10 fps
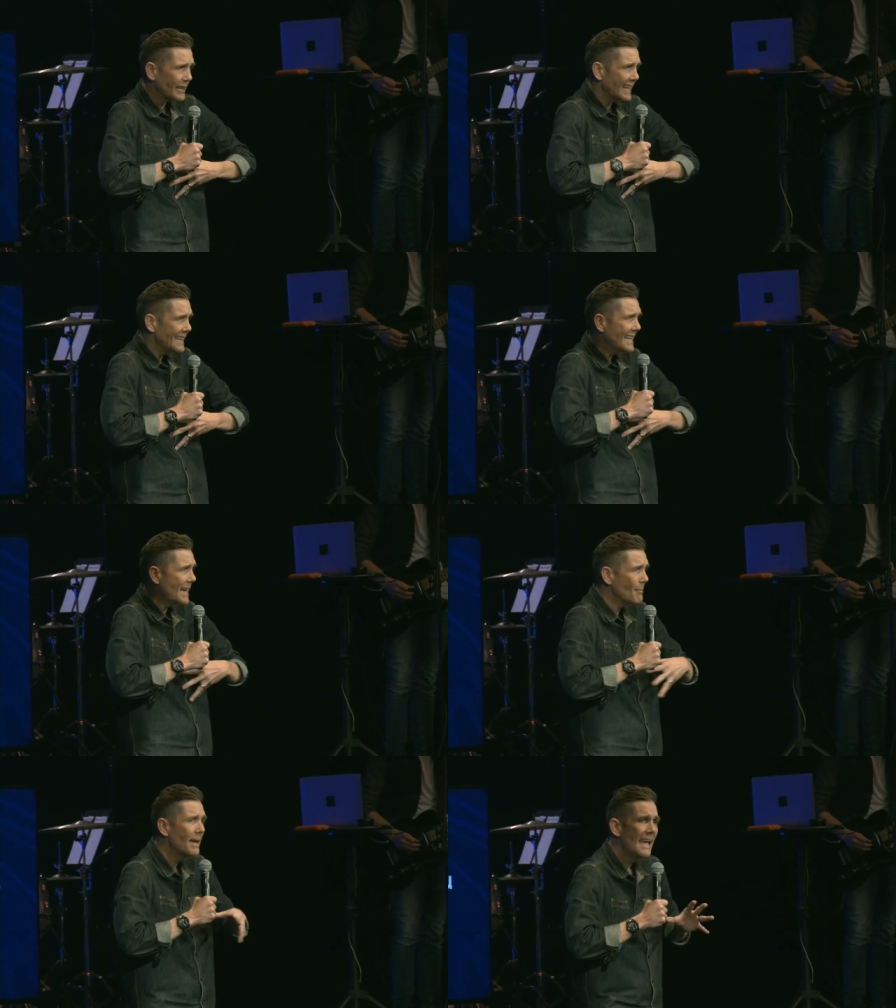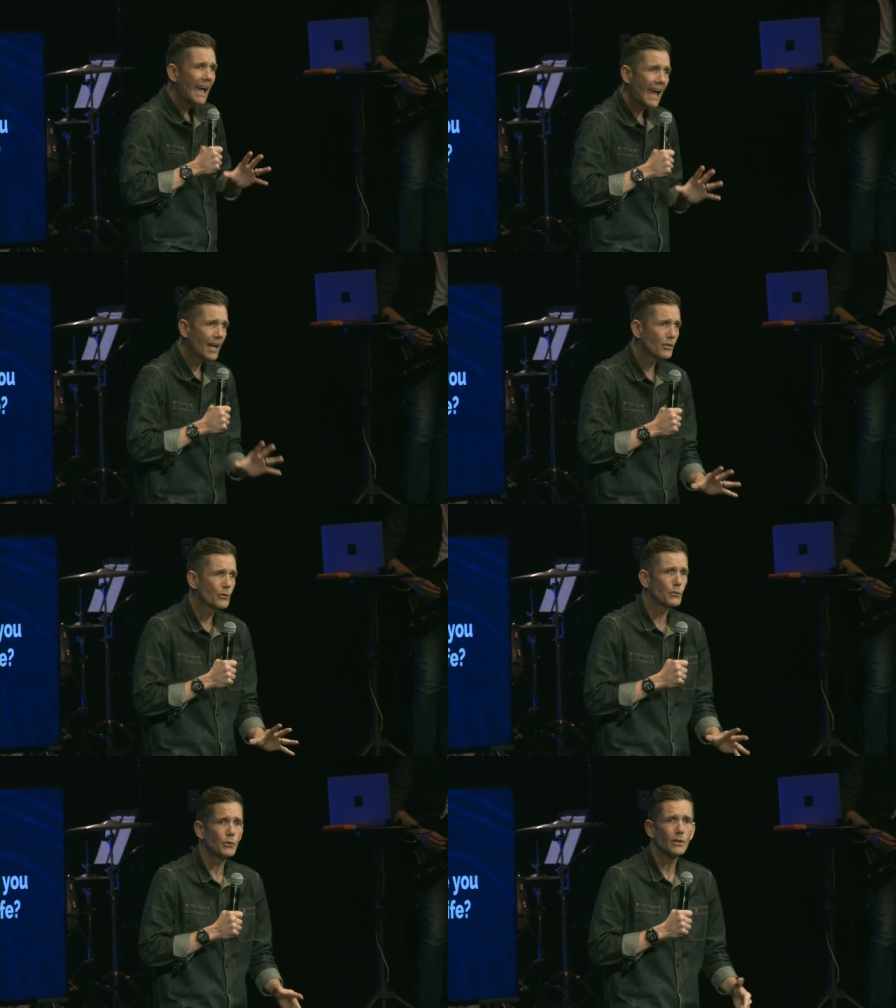in them and
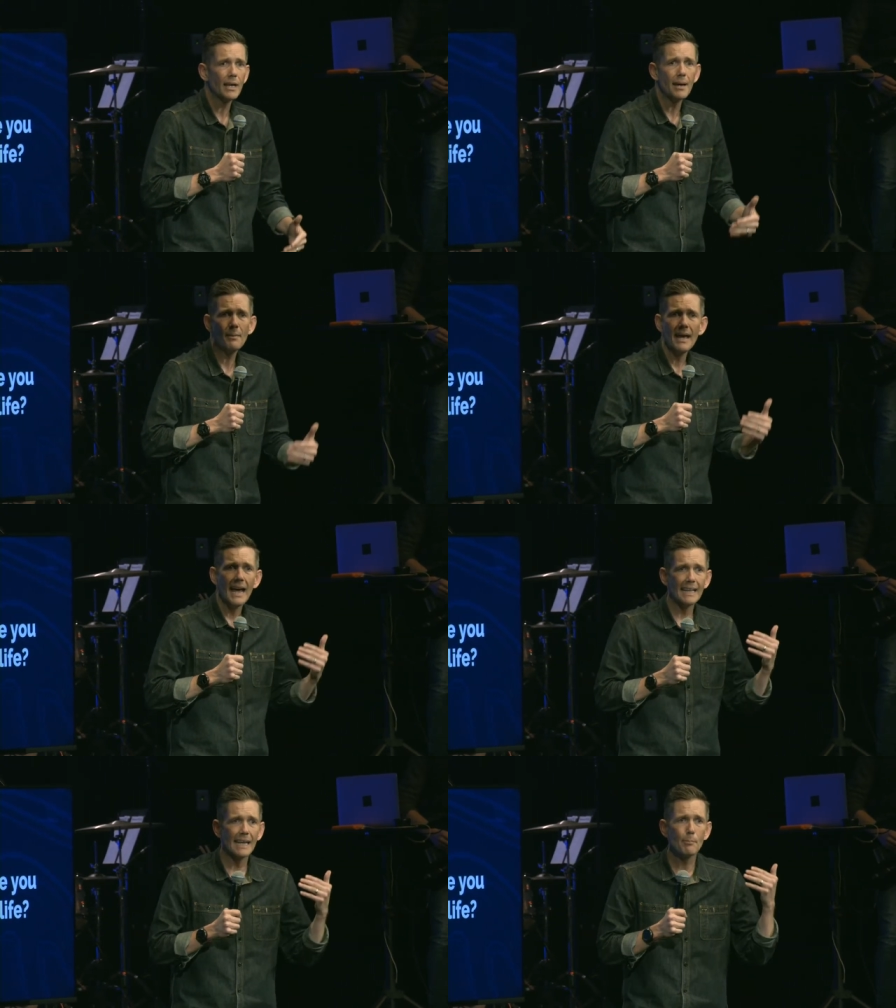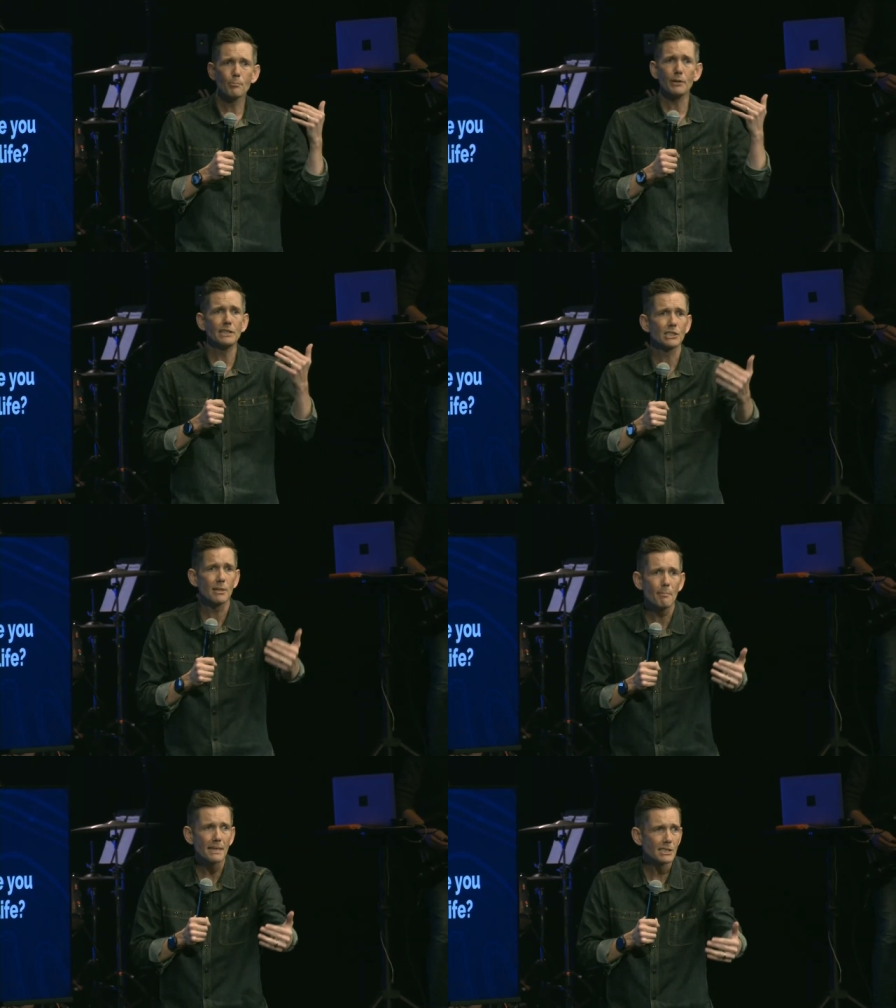through them. And they preached the
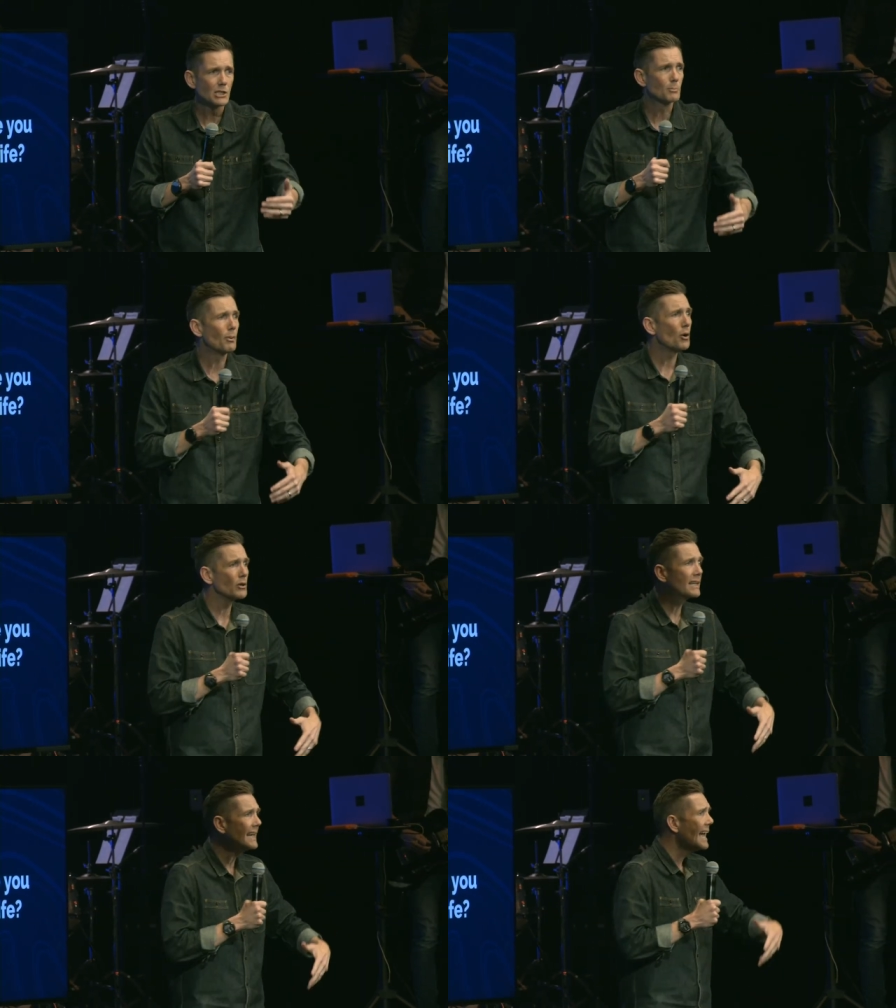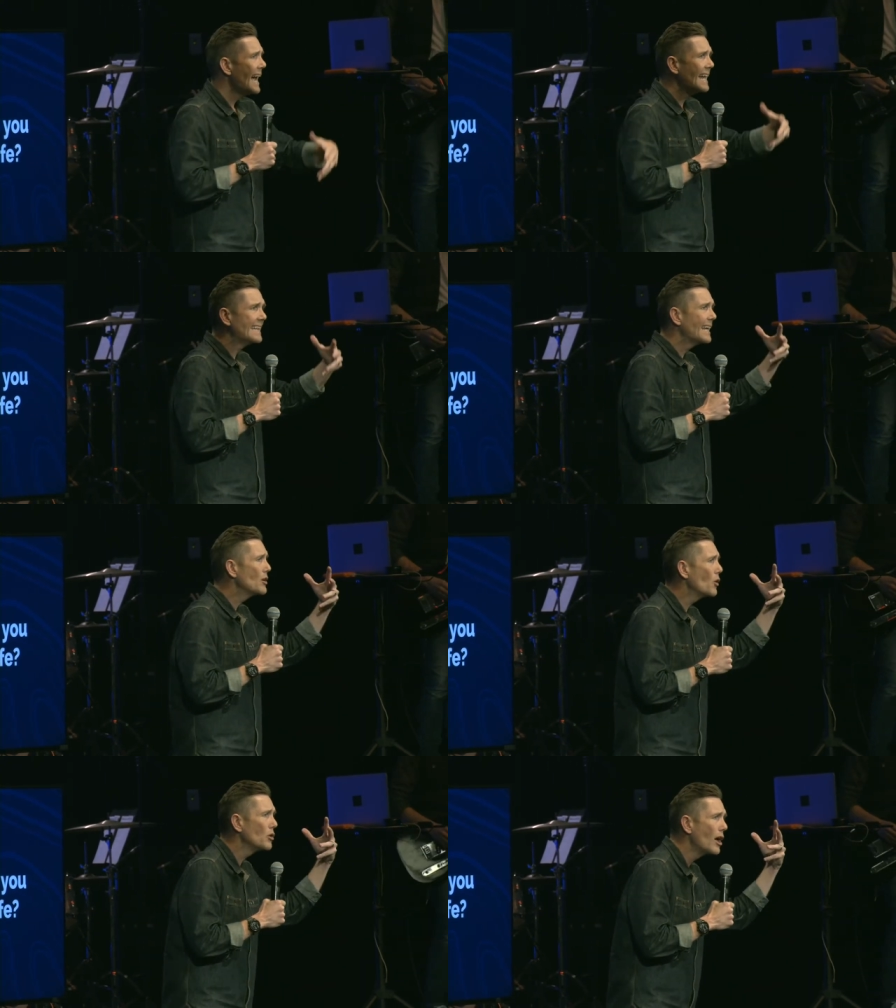message boldly and they
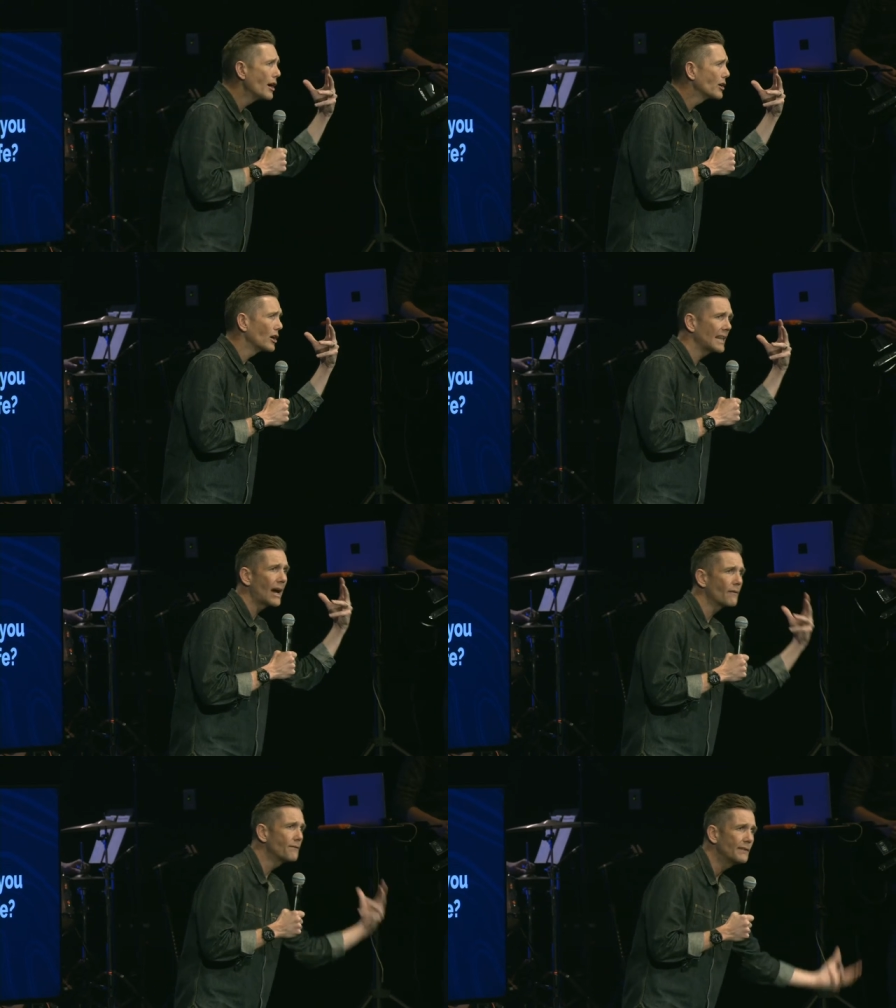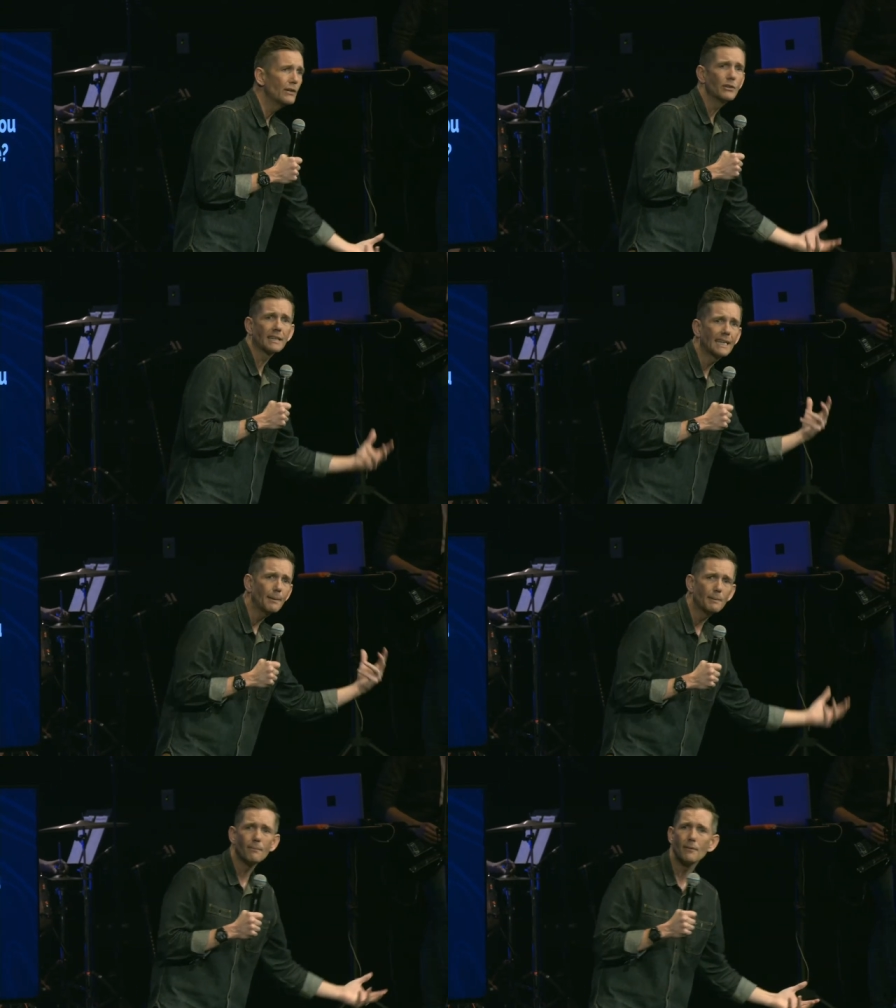no longer allowed fear to
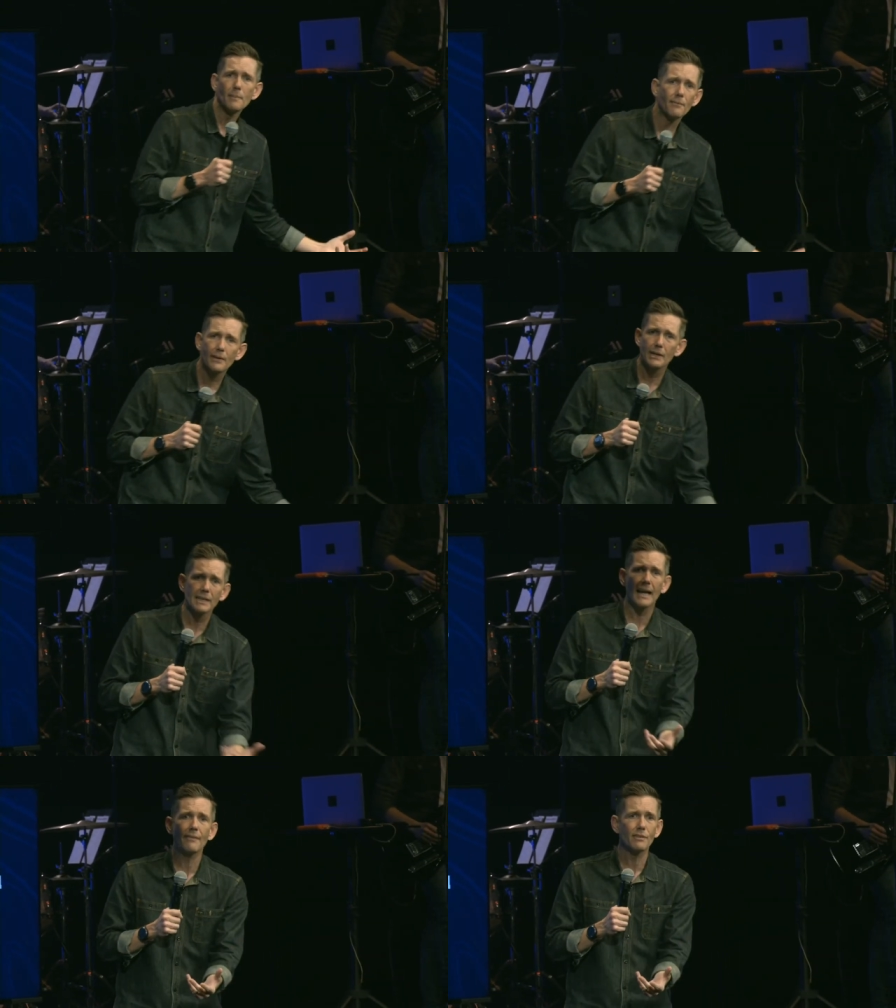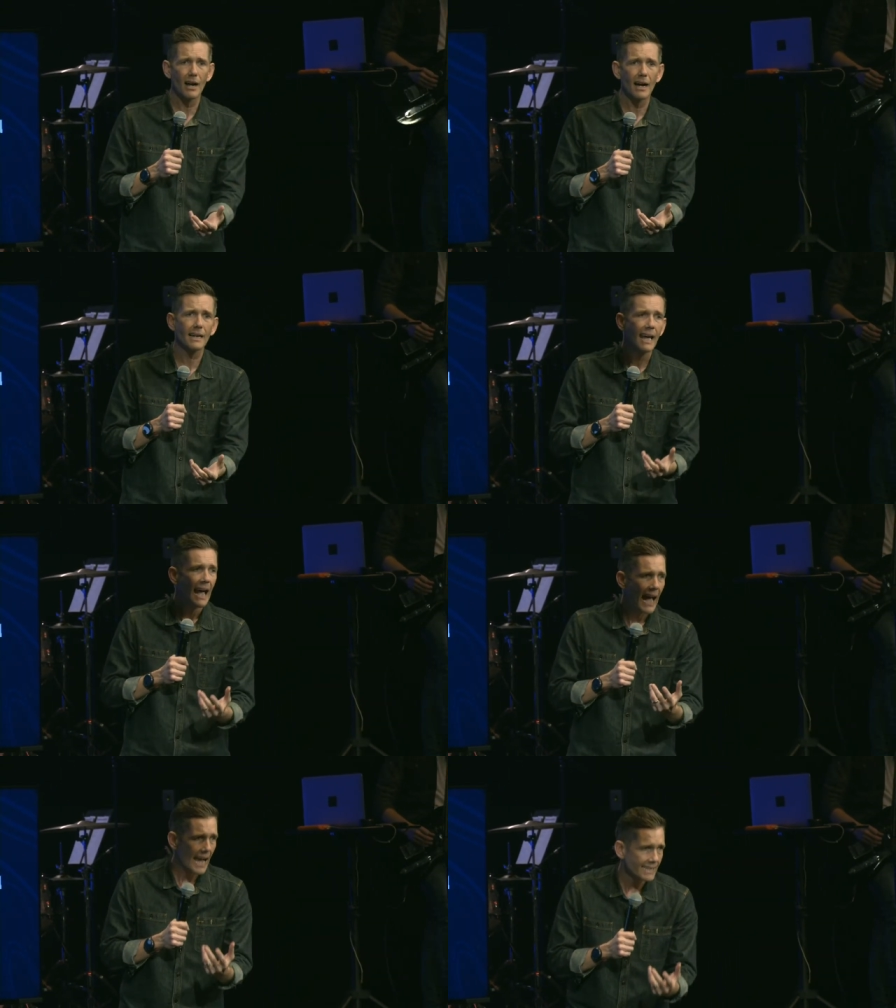keep them from the very life God
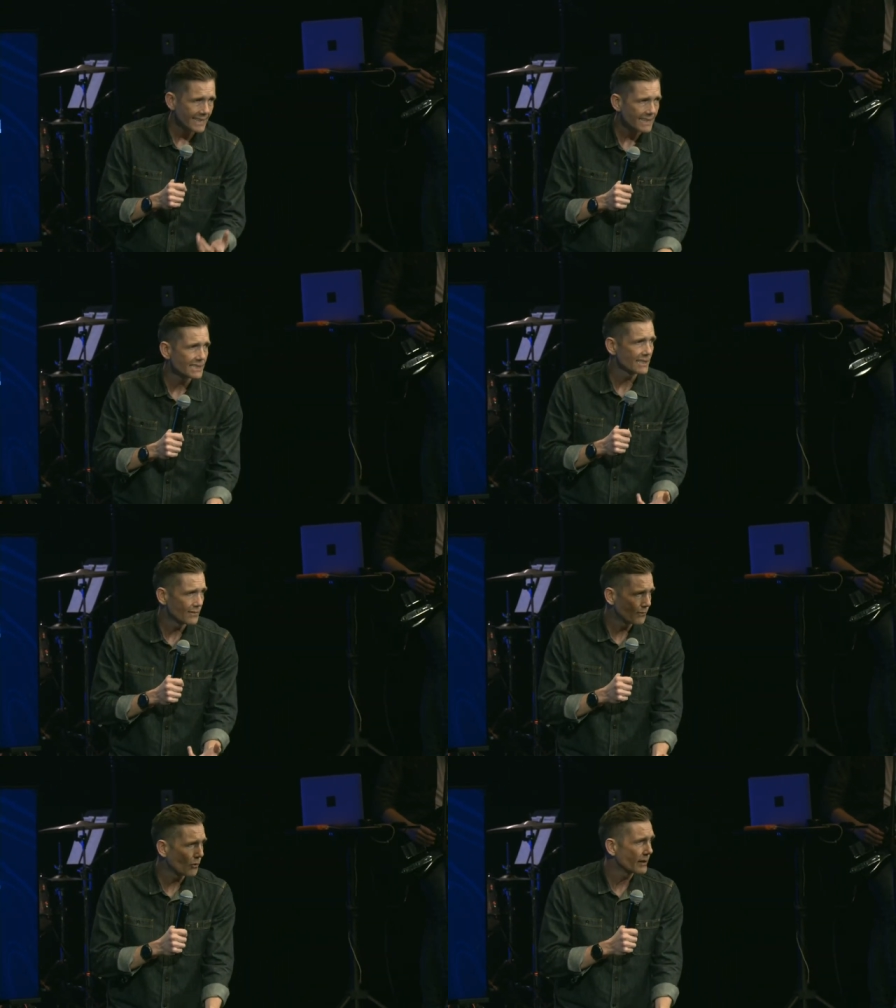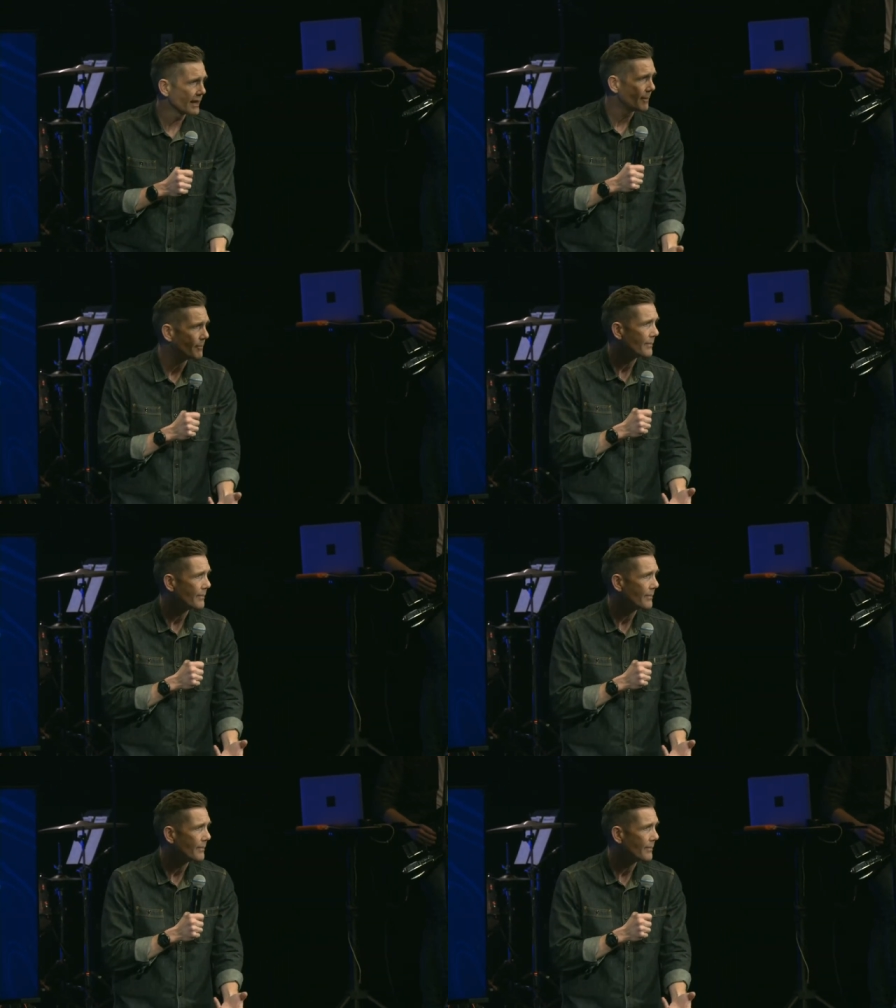had destined for them.